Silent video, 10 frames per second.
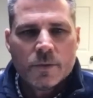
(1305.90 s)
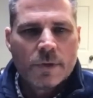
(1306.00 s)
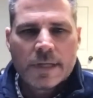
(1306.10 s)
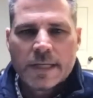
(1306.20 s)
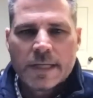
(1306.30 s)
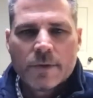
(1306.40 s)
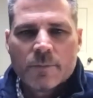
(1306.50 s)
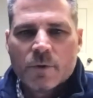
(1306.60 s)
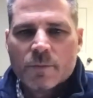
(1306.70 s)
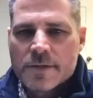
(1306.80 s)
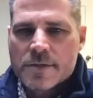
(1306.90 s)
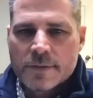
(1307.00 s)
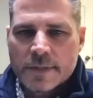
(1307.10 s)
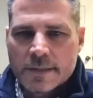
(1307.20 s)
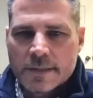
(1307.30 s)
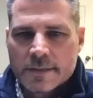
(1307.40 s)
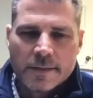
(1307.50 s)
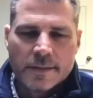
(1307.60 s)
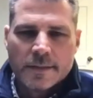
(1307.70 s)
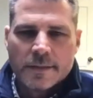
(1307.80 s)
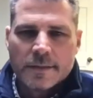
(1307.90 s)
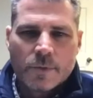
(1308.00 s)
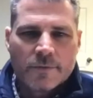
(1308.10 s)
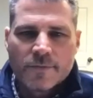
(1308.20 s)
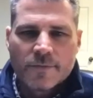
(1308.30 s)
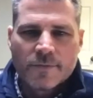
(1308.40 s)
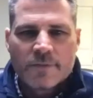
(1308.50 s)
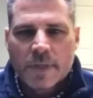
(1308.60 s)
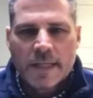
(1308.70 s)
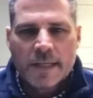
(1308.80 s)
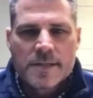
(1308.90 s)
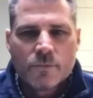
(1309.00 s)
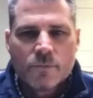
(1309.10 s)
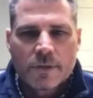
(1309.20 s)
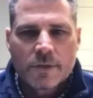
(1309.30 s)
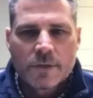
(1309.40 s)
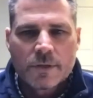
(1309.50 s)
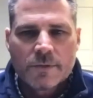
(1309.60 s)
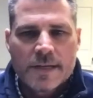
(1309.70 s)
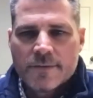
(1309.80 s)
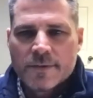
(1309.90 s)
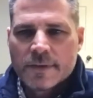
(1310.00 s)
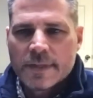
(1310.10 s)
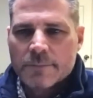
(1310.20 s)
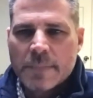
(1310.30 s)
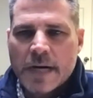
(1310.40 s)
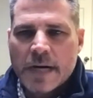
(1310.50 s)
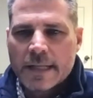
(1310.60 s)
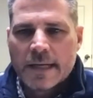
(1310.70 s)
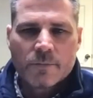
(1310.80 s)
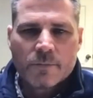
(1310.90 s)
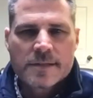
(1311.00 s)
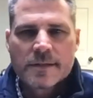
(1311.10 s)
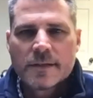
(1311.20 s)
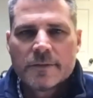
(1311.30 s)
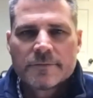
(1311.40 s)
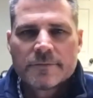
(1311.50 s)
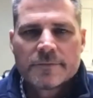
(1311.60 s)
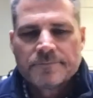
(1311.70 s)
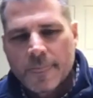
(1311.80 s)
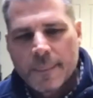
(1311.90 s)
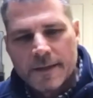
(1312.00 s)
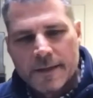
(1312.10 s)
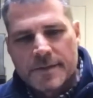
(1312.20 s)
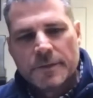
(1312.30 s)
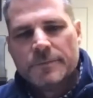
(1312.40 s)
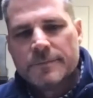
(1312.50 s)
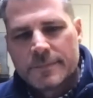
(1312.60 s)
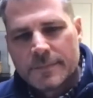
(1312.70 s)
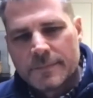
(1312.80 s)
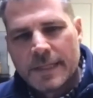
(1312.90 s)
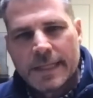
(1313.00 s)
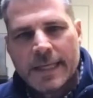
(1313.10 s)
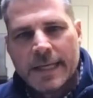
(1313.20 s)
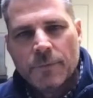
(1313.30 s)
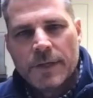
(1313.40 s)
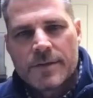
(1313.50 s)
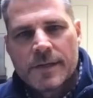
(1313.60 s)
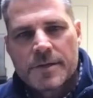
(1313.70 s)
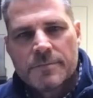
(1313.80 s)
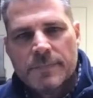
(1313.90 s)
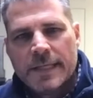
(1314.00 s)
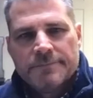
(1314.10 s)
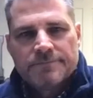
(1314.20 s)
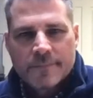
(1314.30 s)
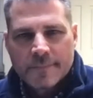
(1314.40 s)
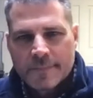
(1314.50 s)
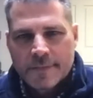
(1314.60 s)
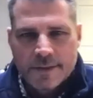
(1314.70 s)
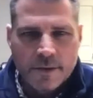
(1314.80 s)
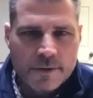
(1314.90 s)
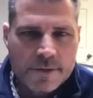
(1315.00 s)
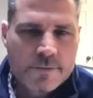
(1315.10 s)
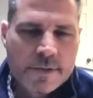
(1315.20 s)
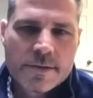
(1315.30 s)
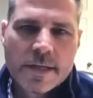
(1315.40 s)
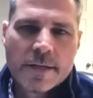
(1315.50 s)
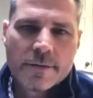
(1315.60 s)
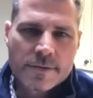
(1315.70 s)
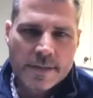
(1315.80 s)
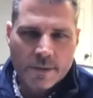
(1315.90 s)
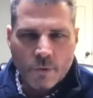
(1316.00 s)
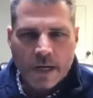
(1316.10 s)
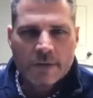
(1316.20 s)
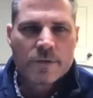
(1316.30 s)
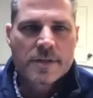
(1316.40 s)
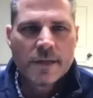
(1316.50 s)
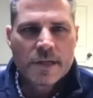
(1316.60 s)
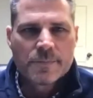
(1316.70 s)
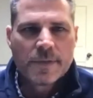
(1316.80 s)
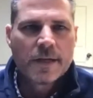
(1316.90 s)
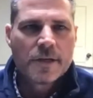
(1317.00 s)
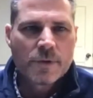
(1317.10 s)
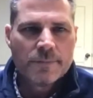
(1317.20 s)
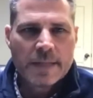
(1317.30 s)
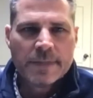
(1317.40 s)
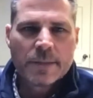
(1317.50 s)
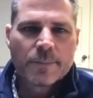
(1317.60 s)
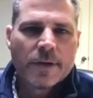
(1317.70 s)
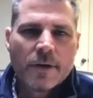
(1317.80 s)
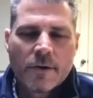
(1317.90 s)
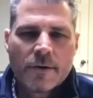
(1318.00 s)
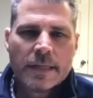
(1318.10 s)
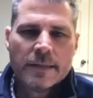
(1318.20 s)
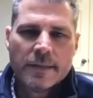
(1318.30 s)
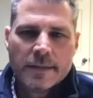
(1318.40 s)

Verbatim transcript: What an incredible ministry. We're forever blessed. What a great Savior and a mighty God we serve. And so, again, when you touch men, you also touch others. And the wife was touched because we made men a priority.